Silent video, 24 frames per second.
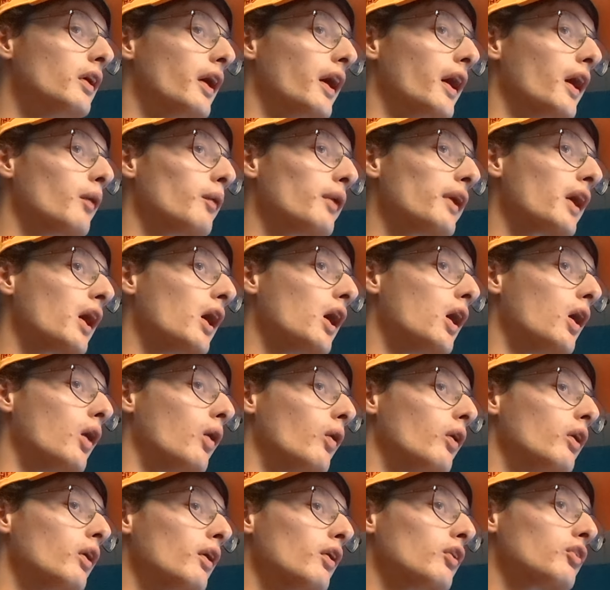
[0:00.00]
Here we
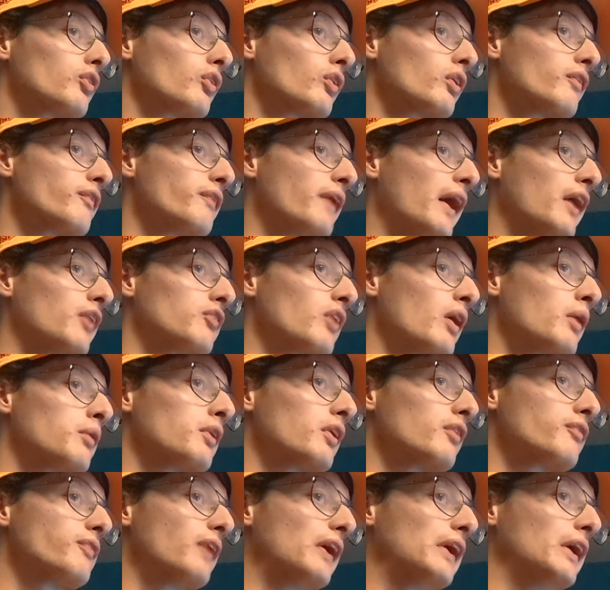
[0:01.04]
go. Sooner fans on
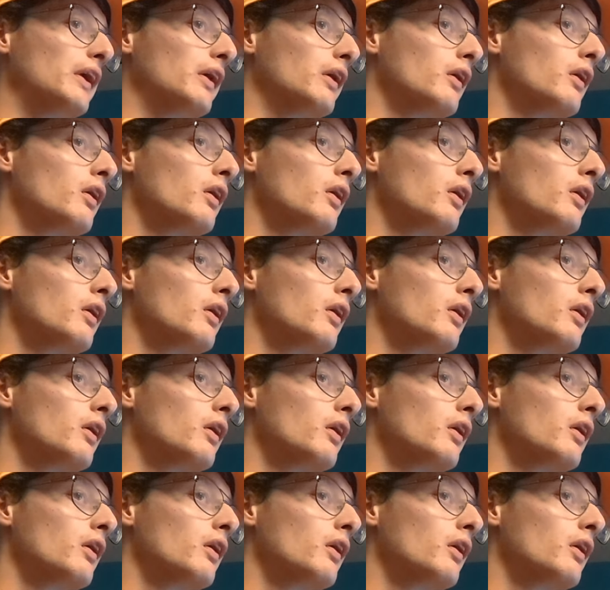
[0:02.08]
their feet.